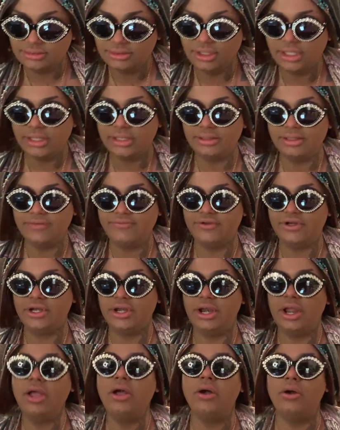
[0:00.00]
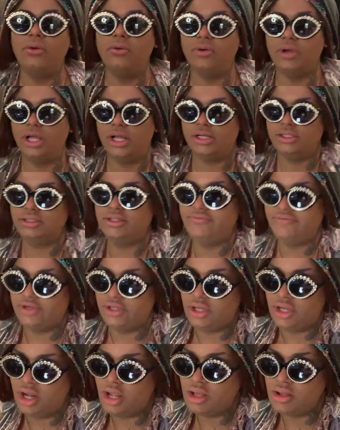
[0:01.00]
I don't even know. I don't
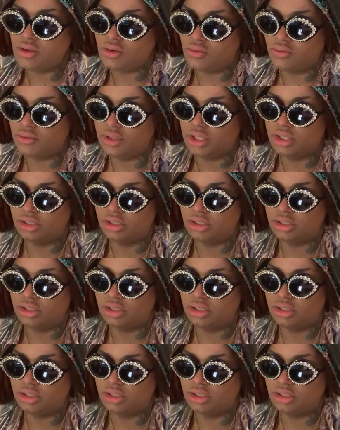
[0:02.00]
even know.